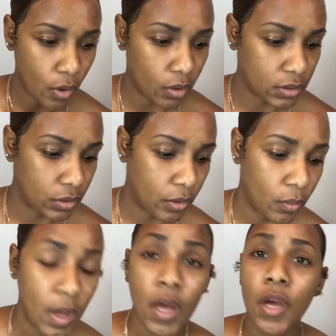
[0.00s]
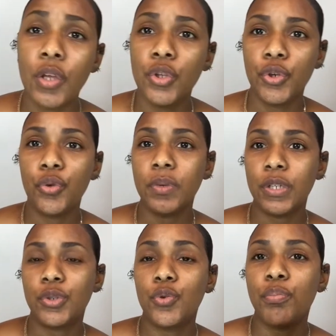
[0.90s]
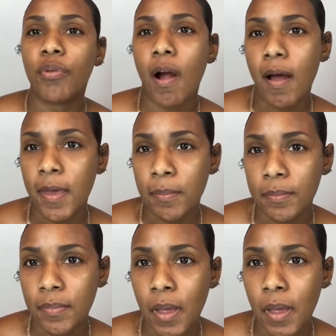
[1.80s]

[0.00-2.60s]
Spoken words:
also, you need to prime.